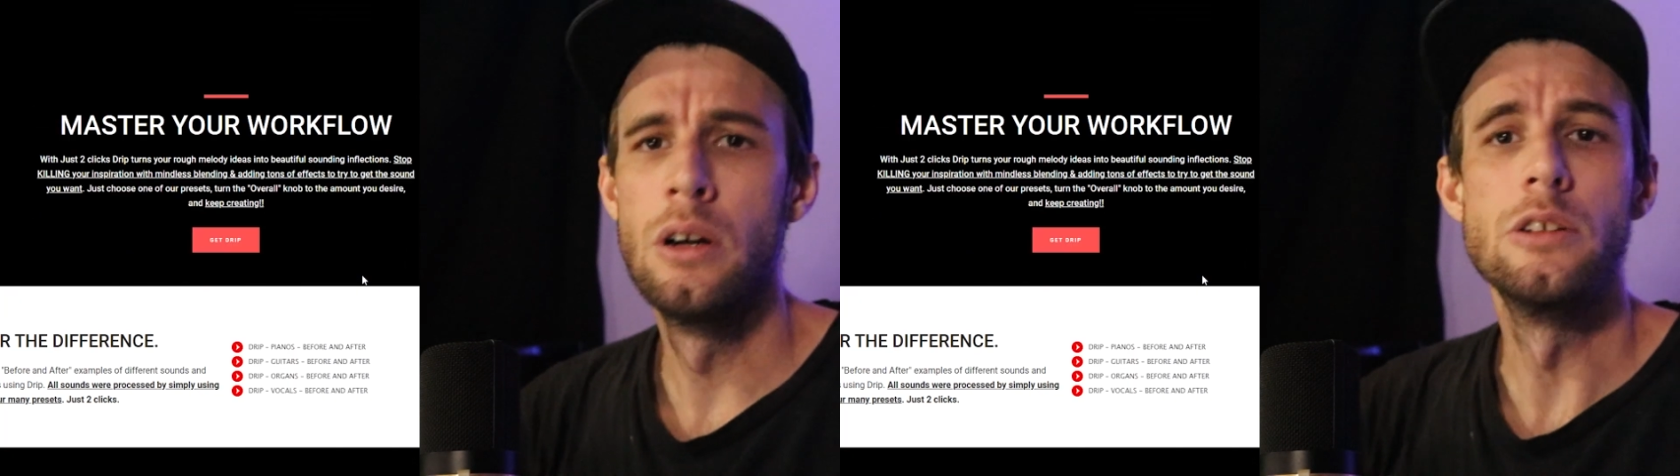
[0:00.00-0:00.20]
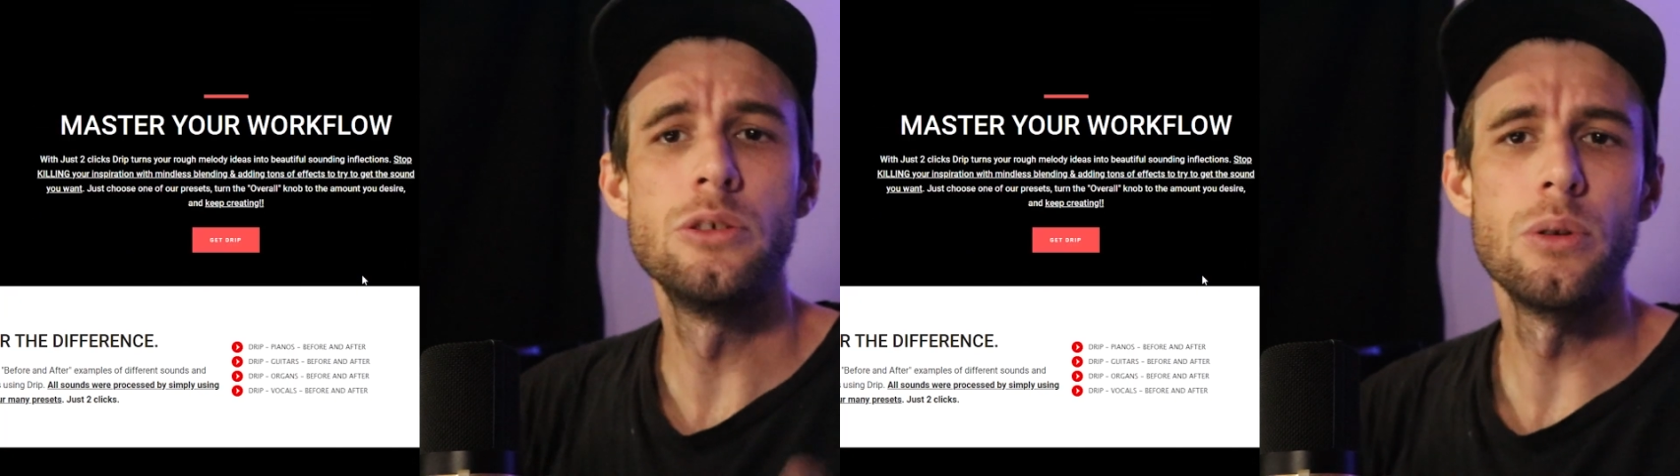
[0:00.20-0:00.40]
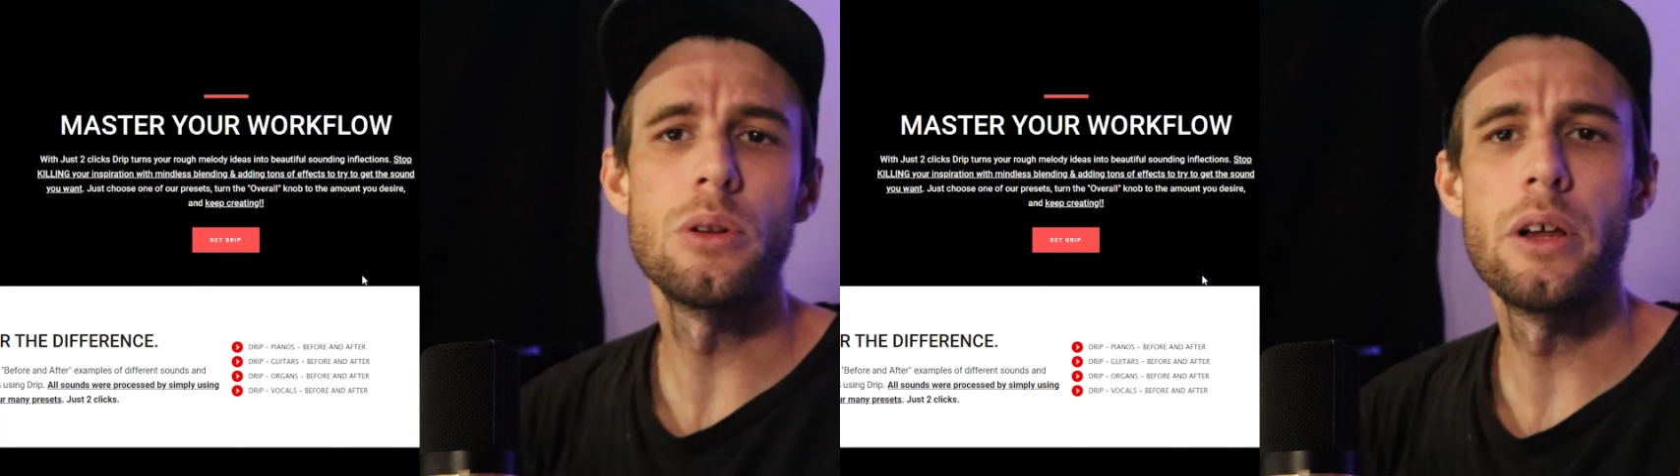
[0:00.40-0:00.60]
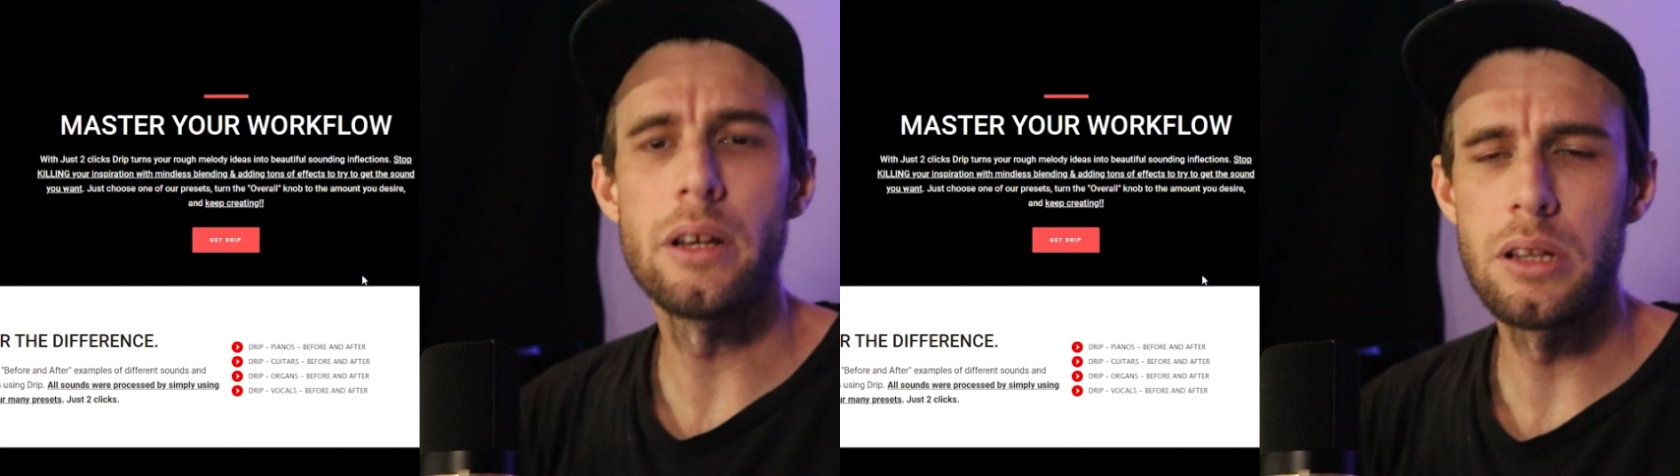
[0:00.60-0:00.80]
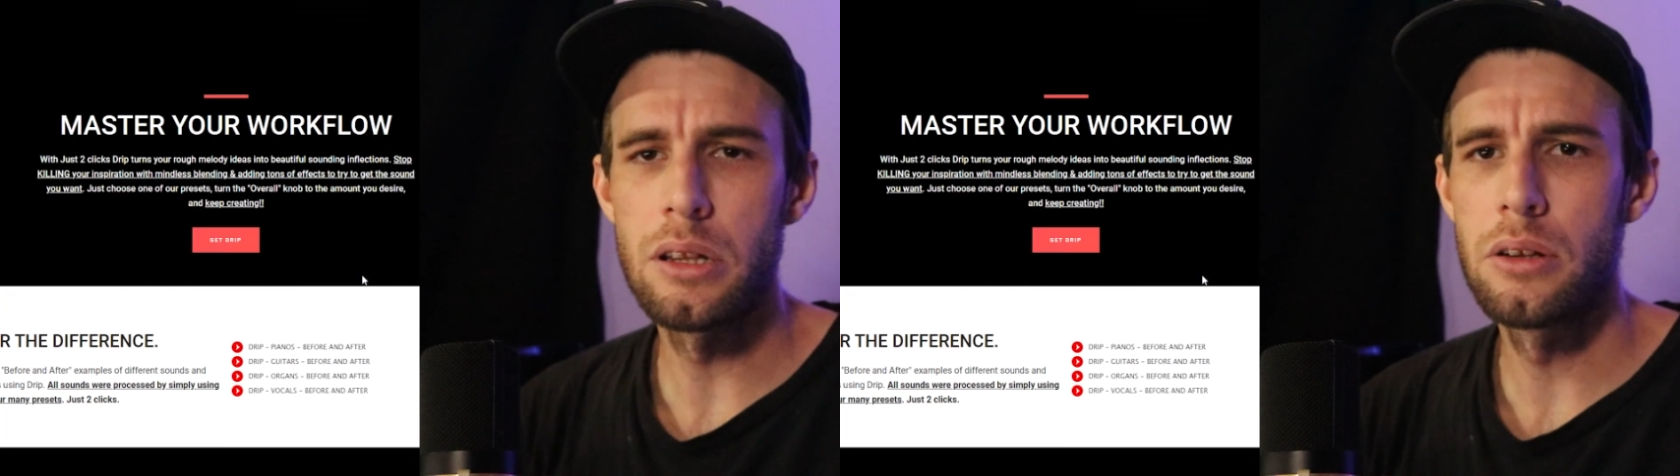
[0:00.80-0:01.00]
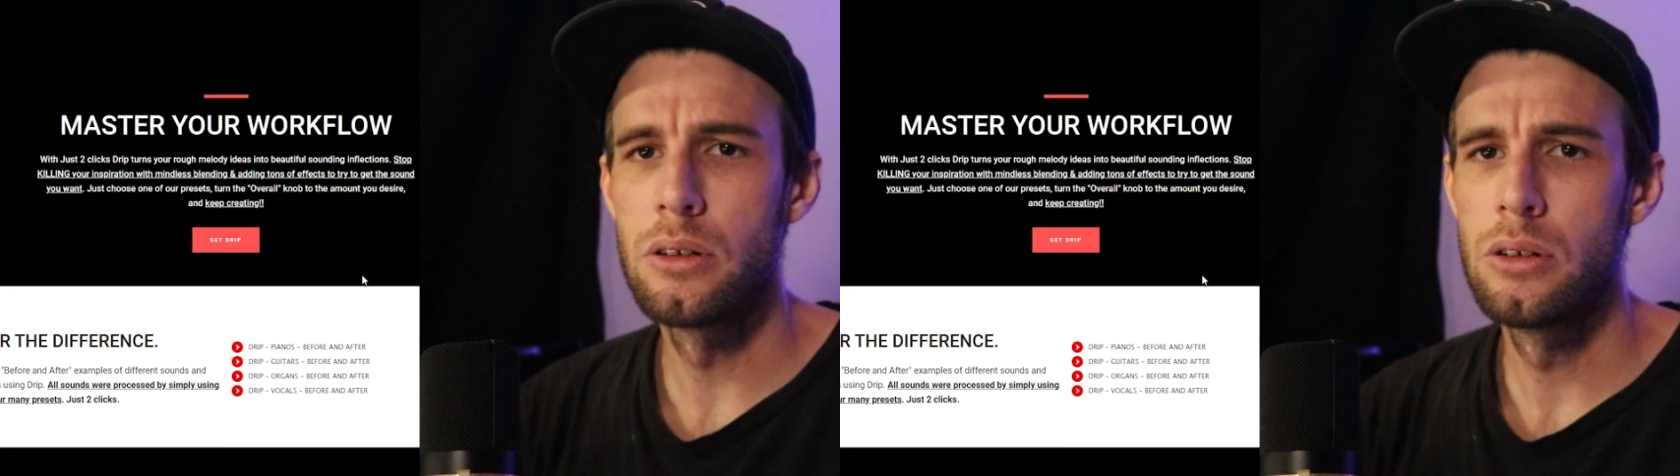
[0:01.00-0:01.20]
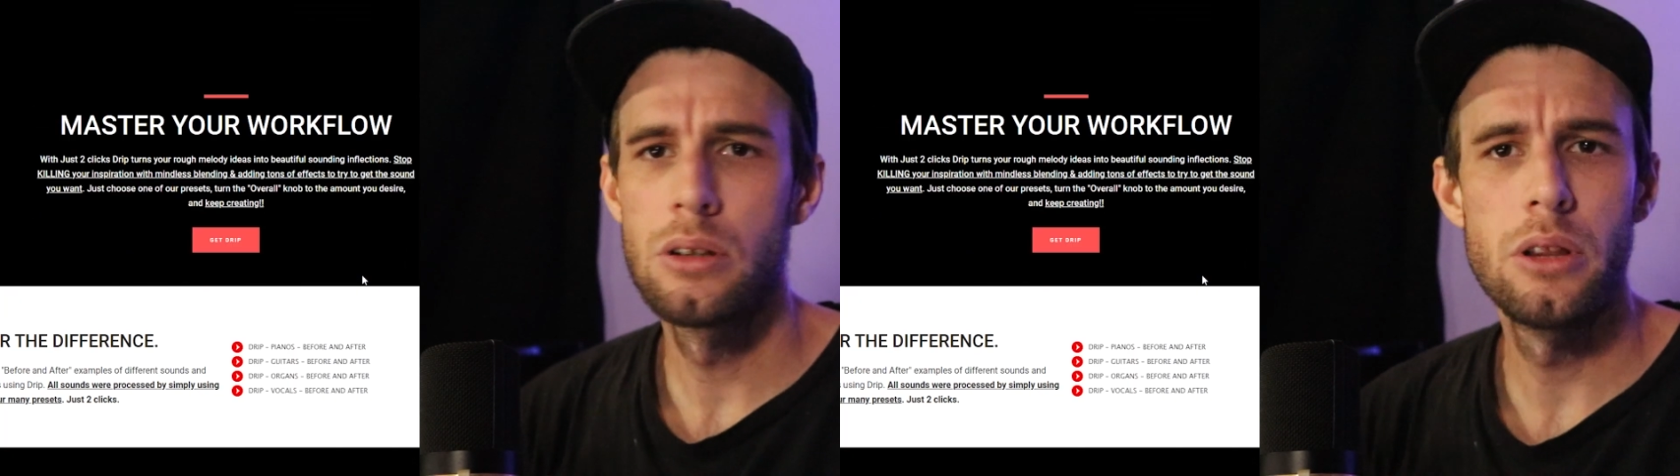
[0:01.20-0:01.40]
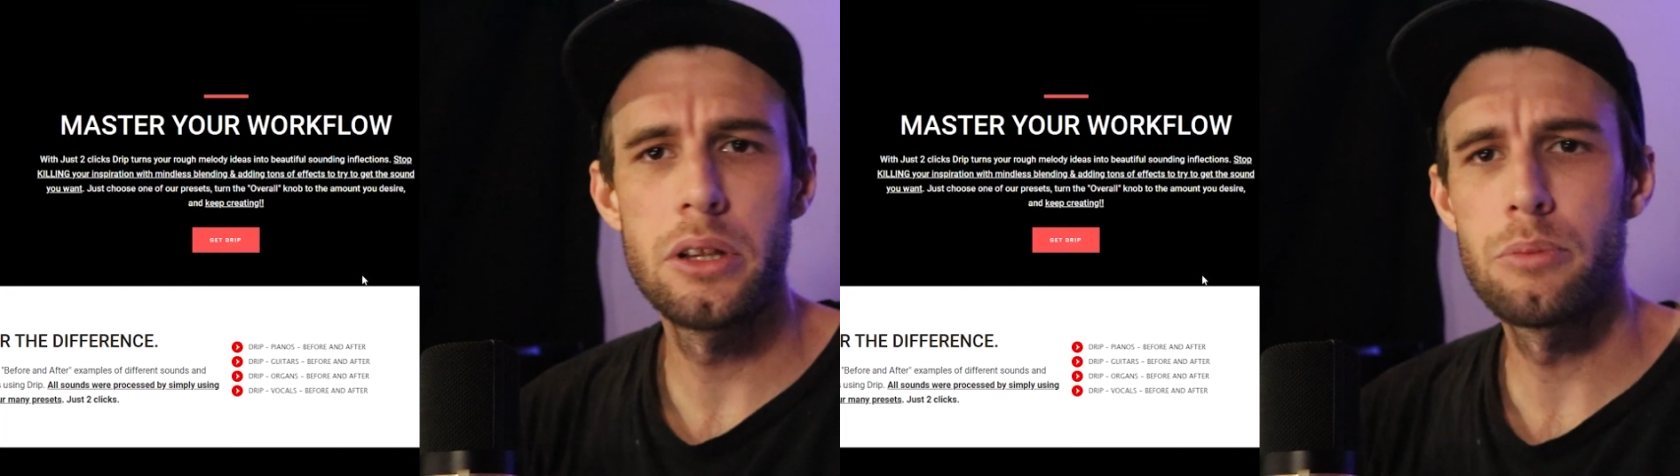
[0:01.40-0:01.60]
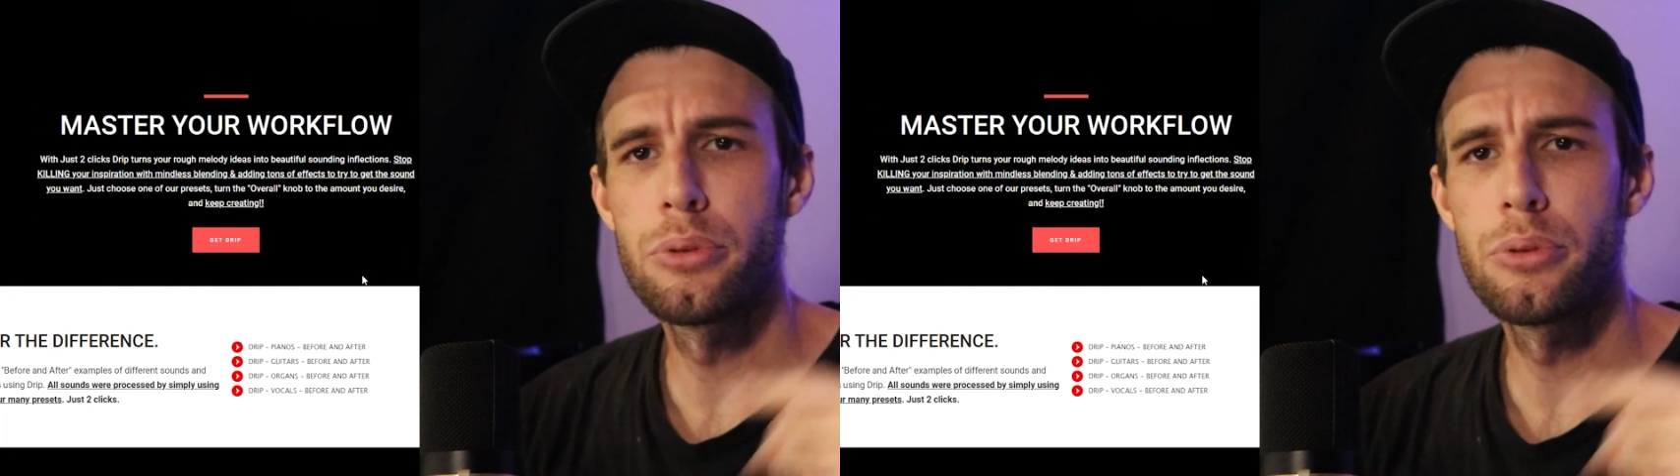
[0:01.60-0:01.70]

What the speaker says: 2 clicks, click some